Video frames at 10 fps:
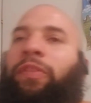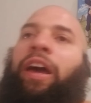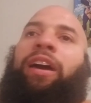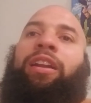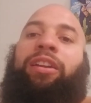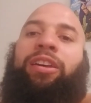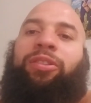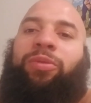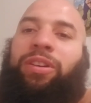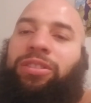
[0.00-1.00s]
I got another
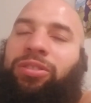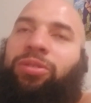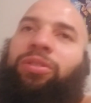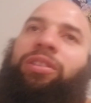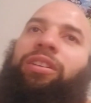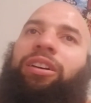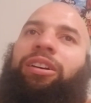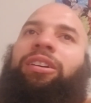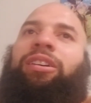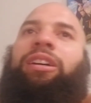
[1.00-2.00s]
crazy story
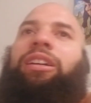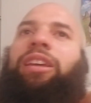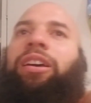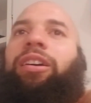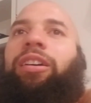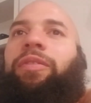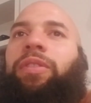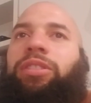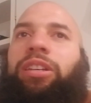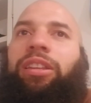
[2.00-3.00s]
that of
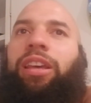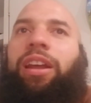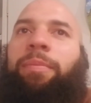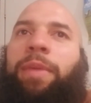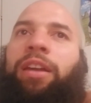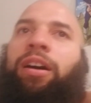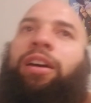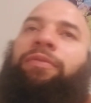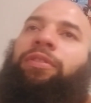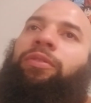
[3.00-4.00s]
a chick that I met
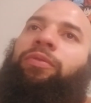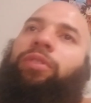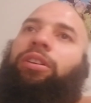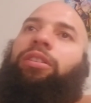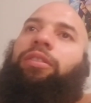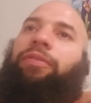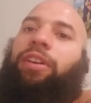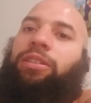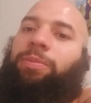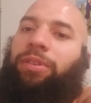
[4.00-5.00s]
off of
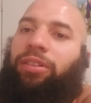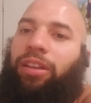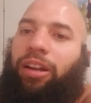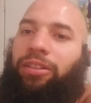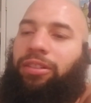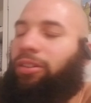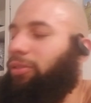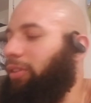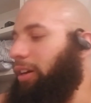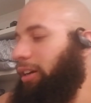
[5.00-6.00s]
Facebook that I'll tell
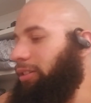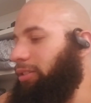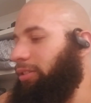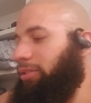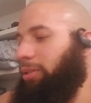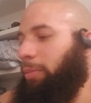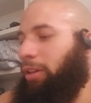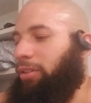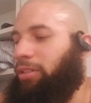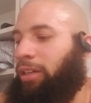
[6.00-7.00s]
you guys some
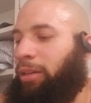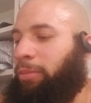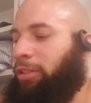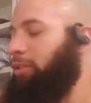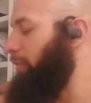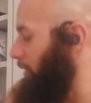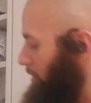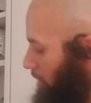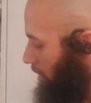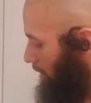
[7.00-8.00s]
other time because this video
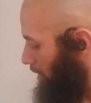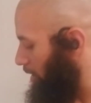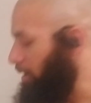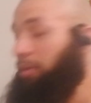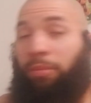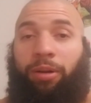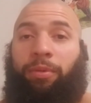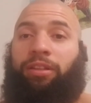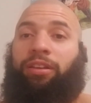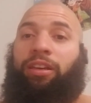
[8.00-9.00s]
is getting long. But I'm
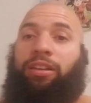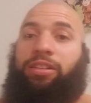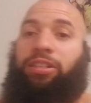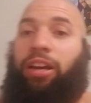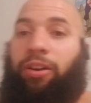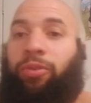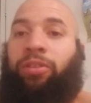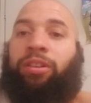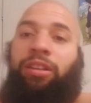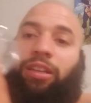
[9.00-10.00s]
about to get in the
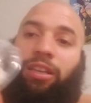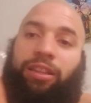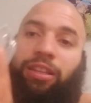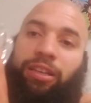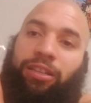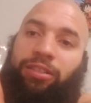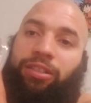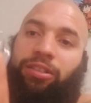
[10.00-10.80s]
shower and eat this.